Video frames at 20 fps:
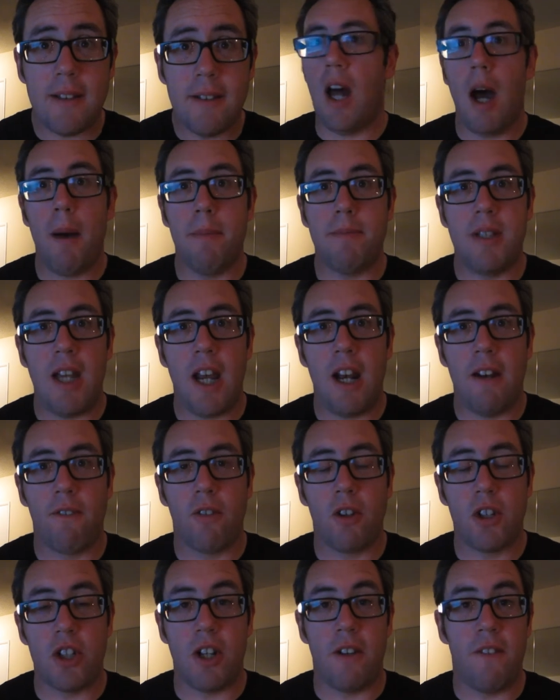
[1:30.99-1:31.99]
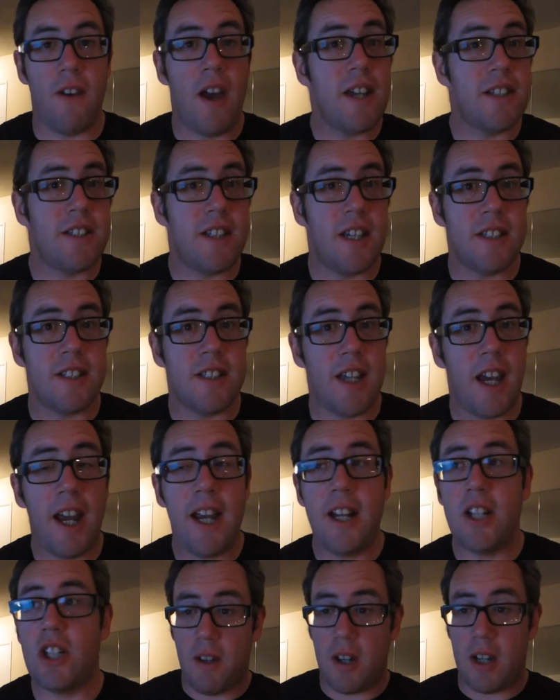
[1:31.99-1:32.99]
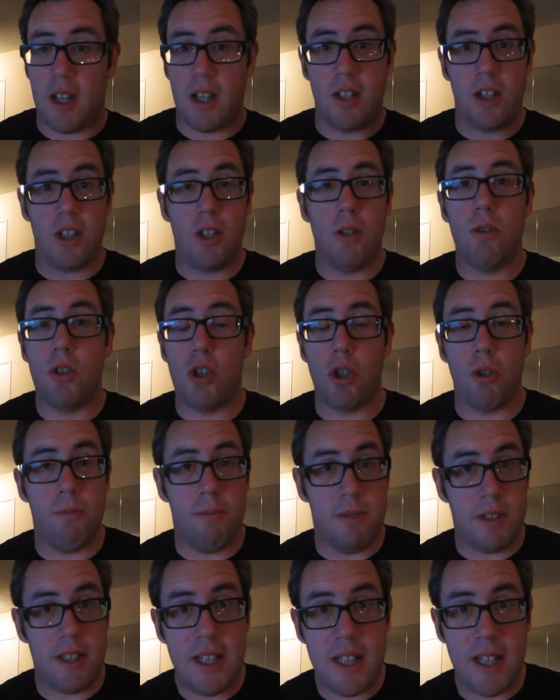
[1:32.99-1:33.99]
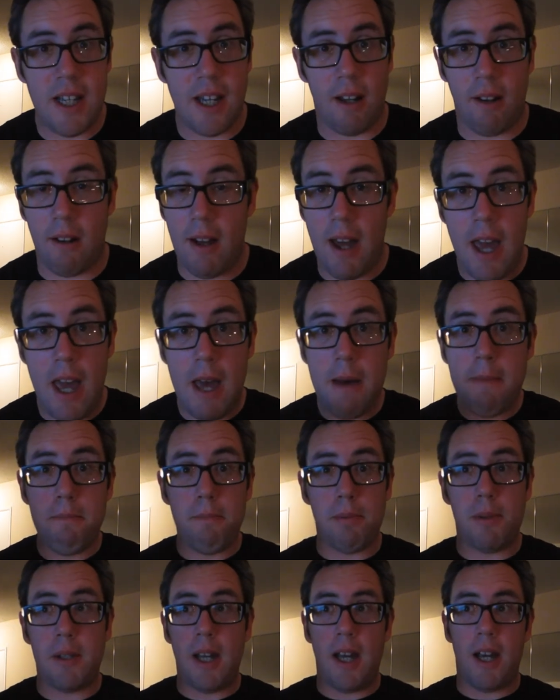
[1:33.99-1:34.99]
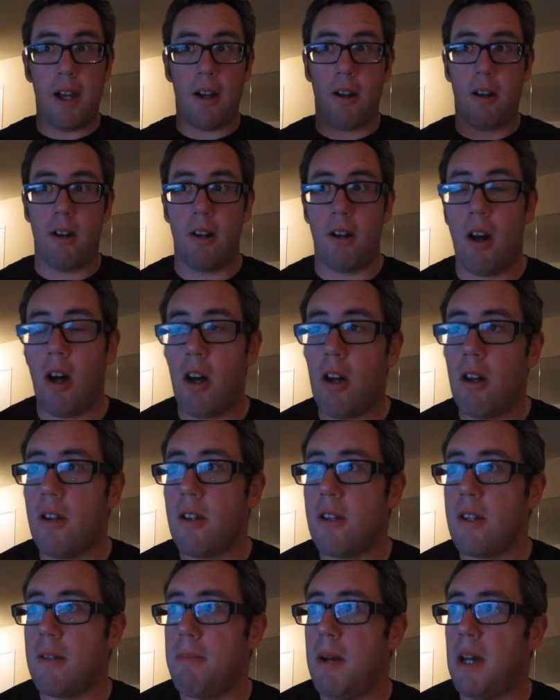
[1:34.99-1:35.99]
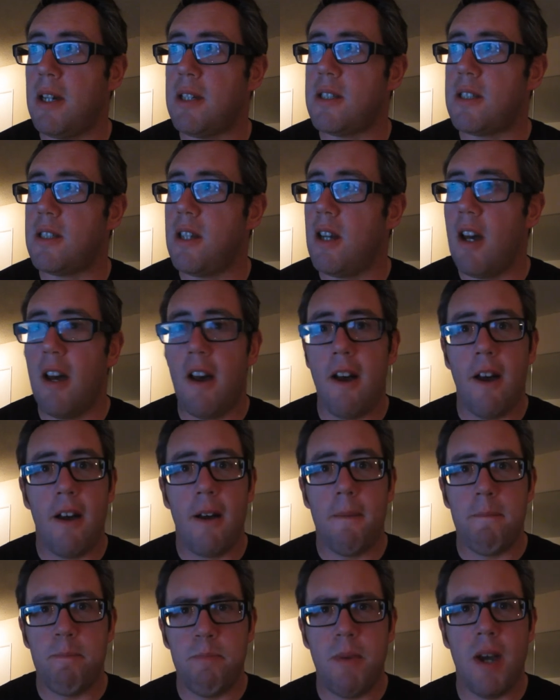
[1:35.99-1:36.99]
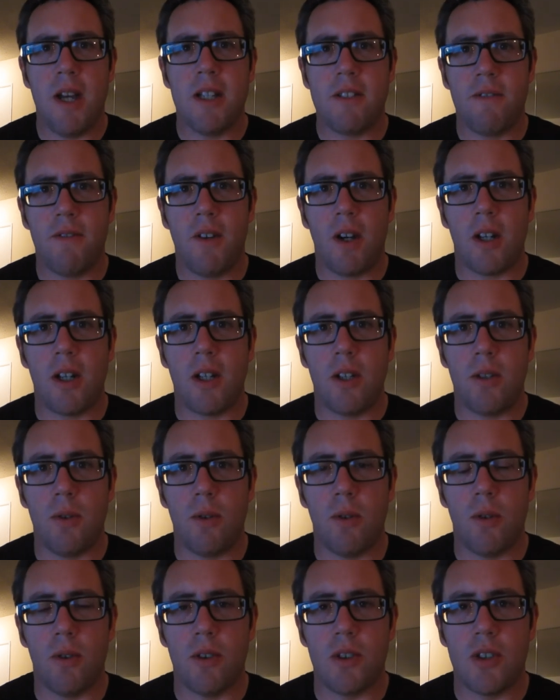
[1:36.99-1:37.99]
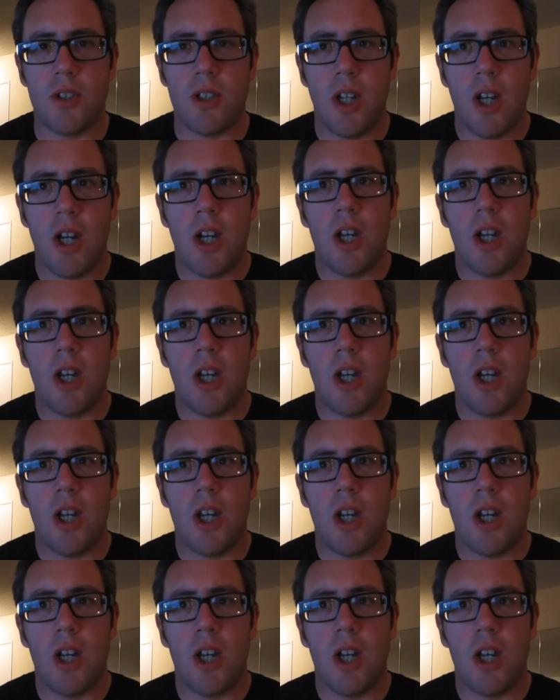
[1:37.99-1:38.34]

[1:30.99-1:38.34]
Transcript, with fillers: updated version of 8, fucking YouTube DL, M Player, all the best, best fucking tools.